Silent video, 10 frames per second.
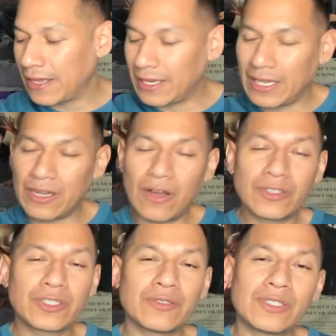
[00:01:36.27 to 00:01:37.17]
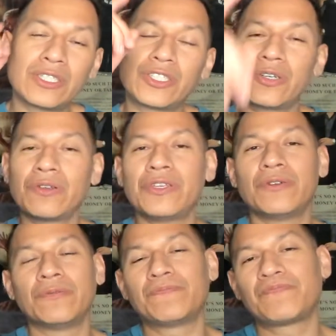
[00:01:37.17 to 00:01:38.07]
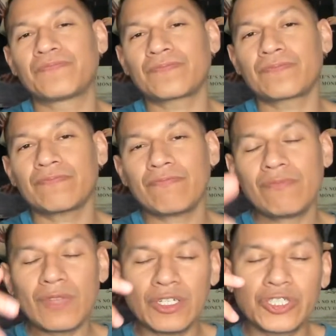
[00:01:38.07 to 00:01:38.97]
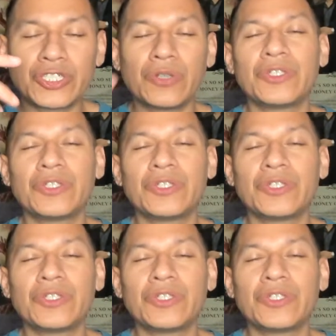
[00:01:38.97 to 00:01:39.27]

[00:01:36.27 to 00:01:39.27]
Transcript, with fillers: And then also to show you, show